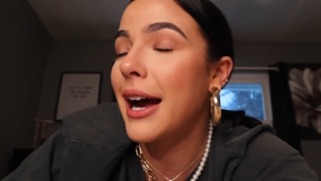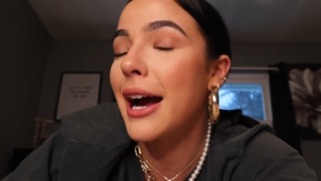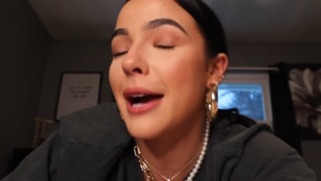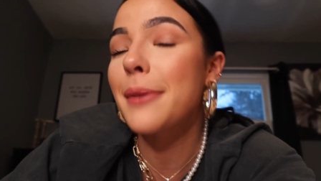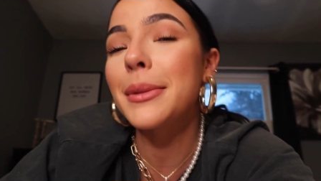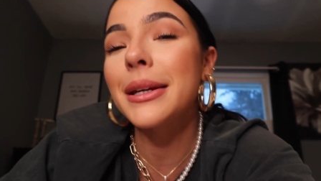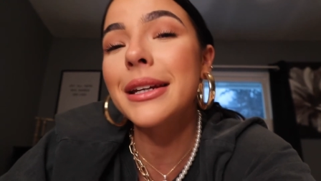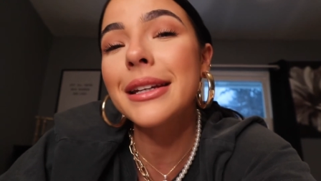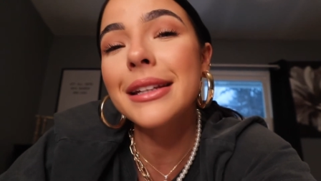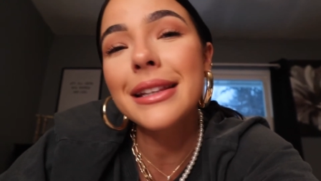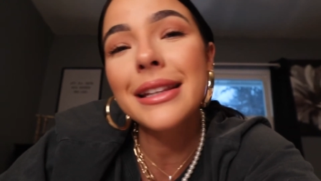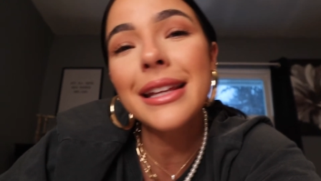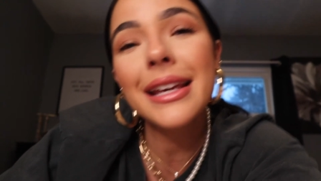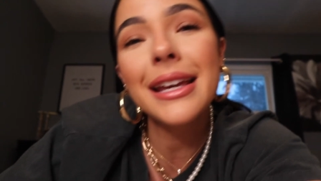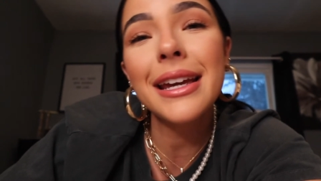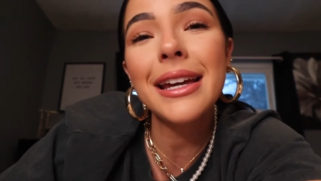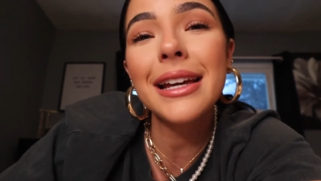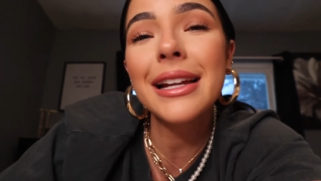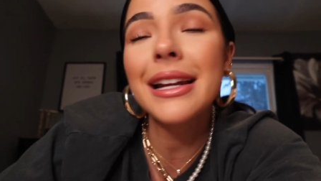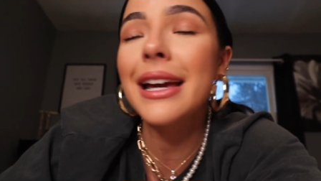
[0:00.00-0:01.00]
I'm in
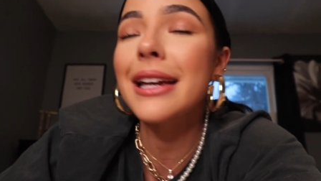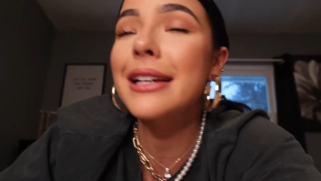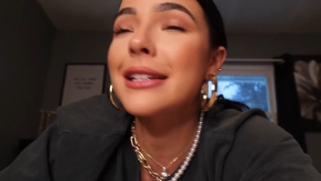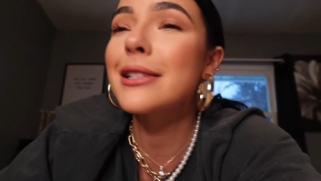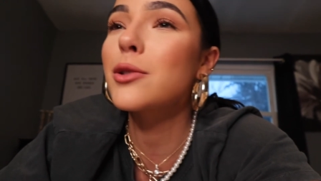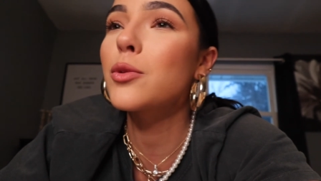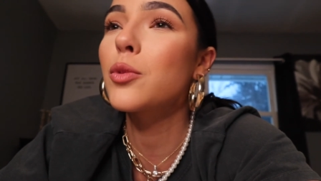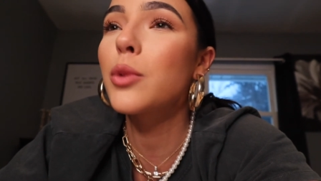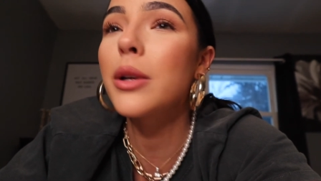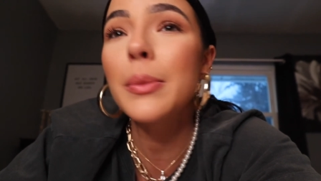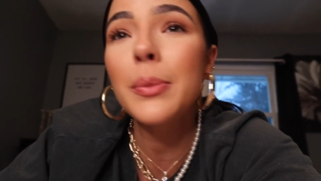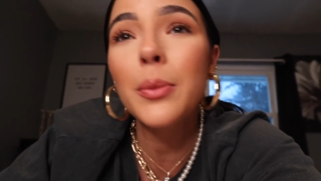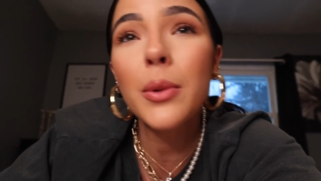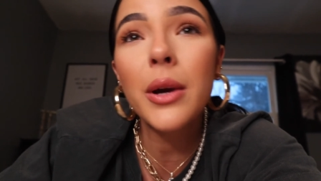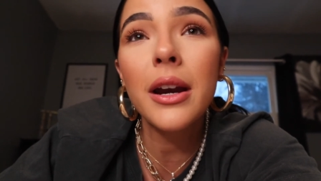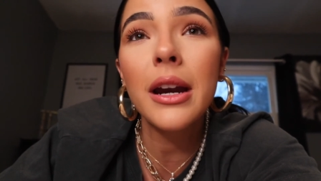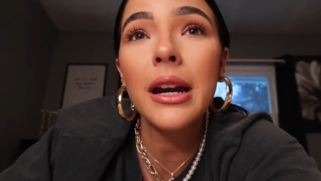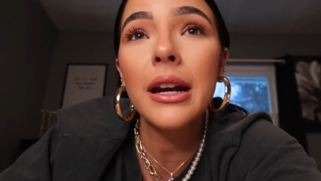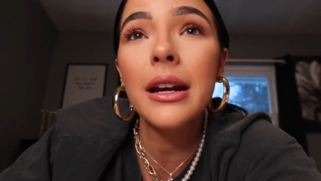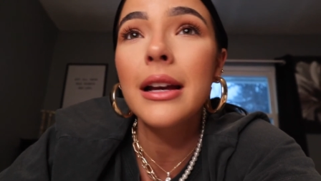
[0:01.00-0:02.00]
there like
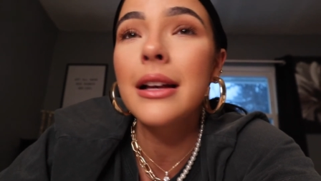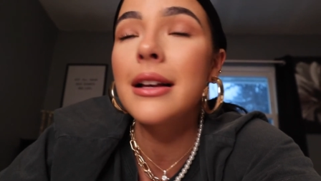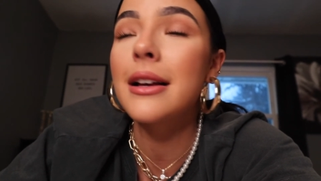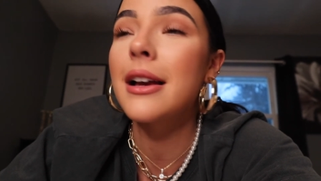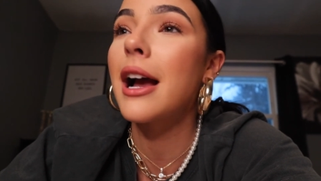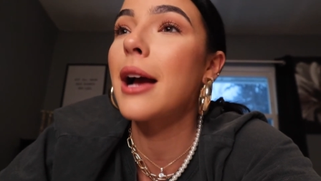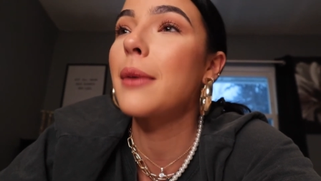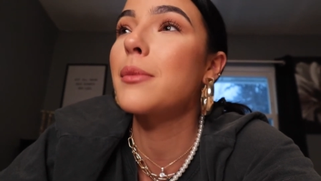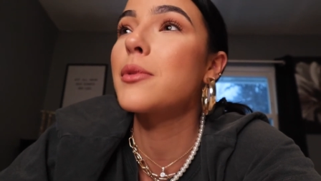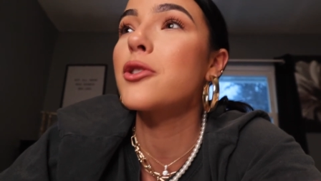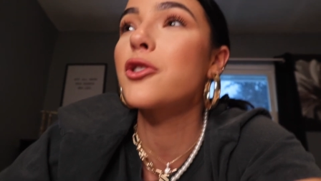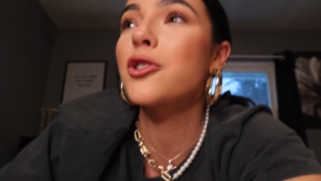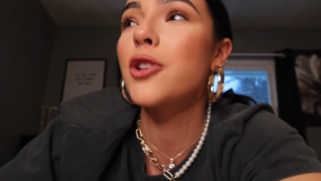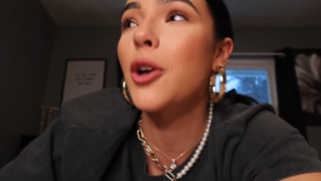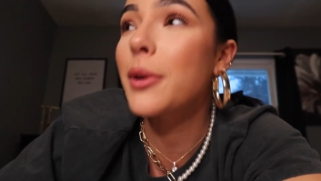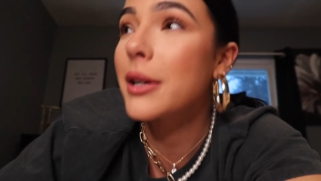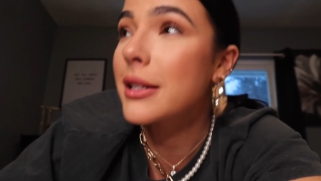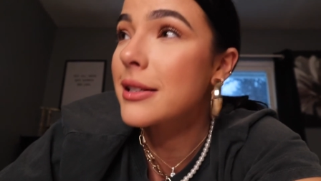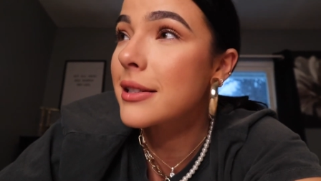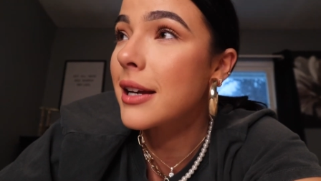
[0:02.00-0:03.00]
swimwear. I'm
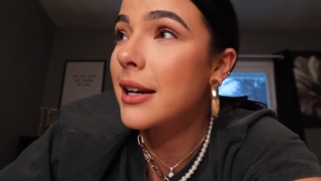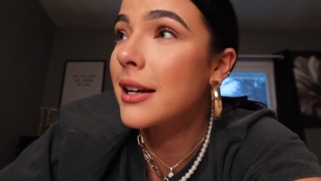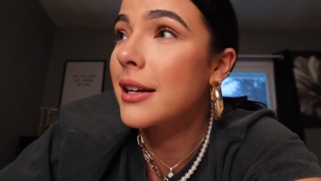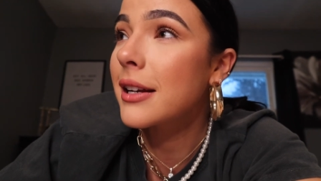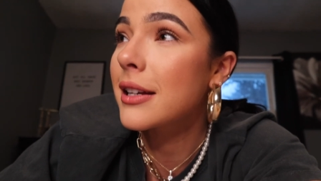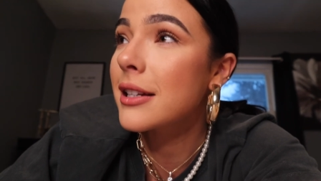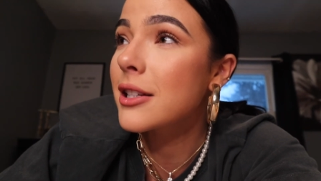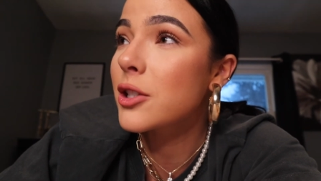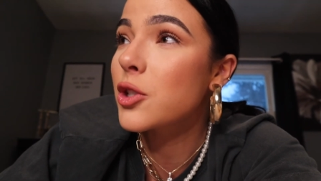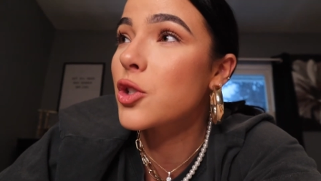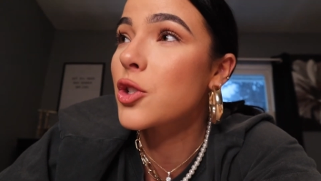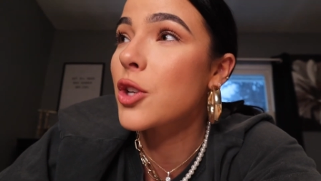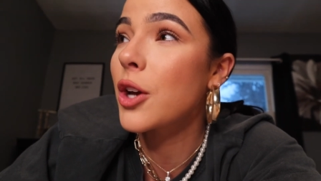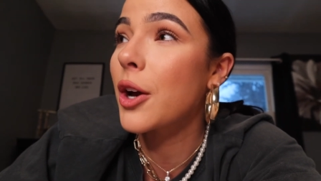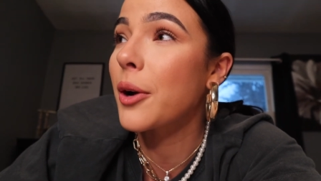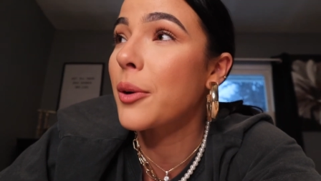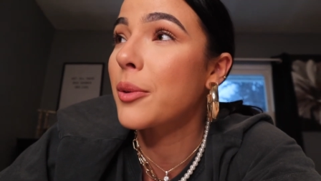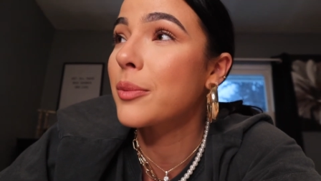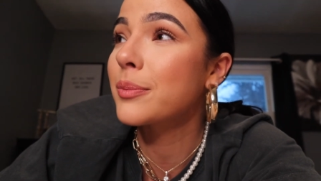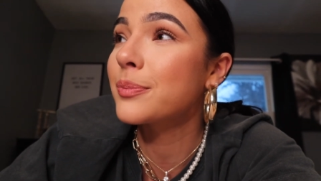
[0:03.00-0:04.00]
so excited.
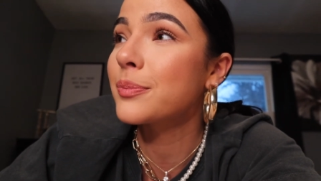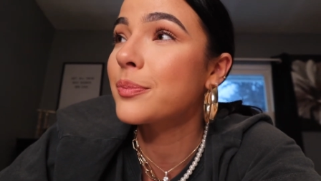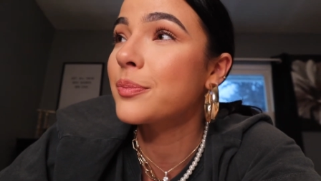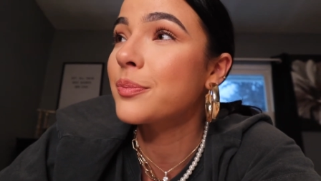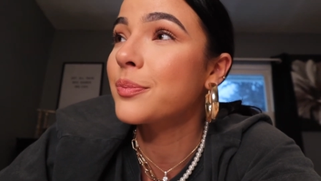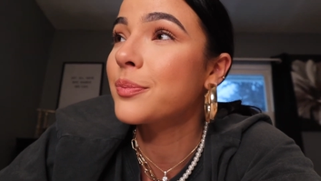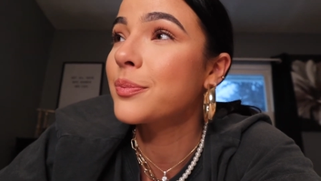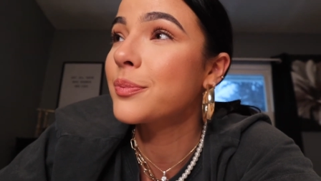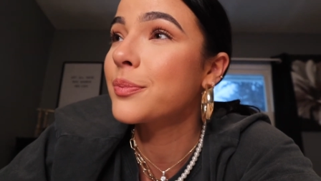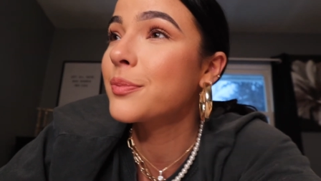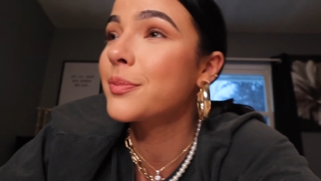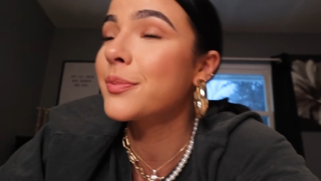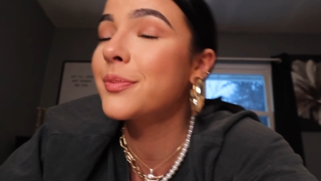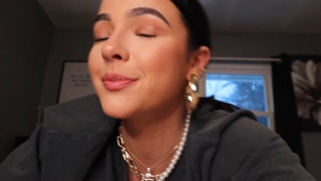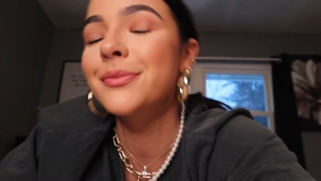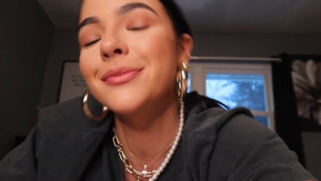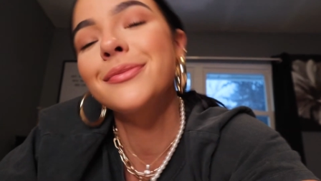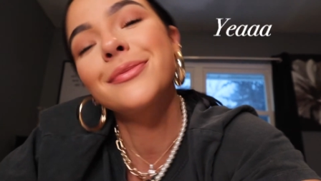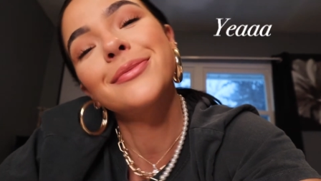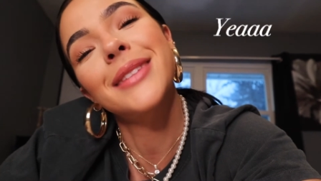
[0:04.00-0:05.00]
So,
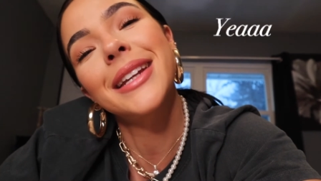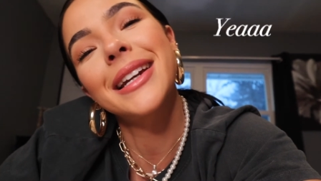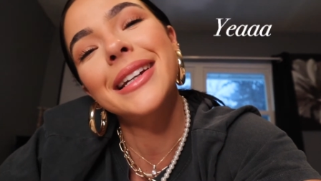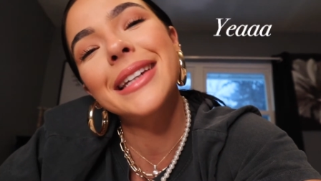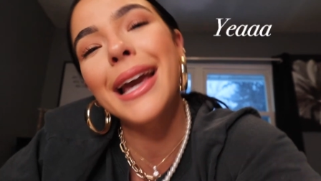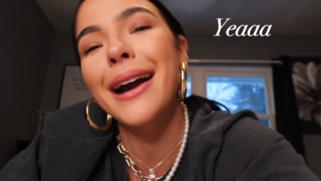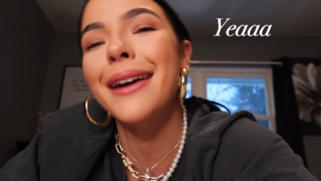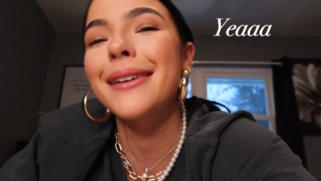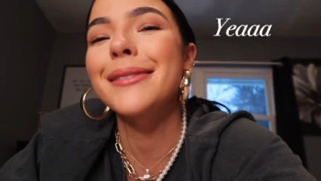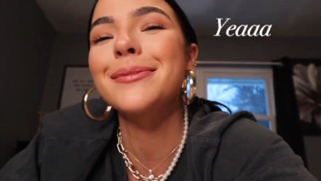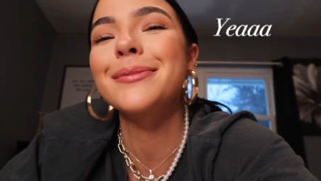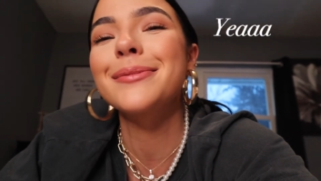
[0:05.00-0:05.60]
yeah.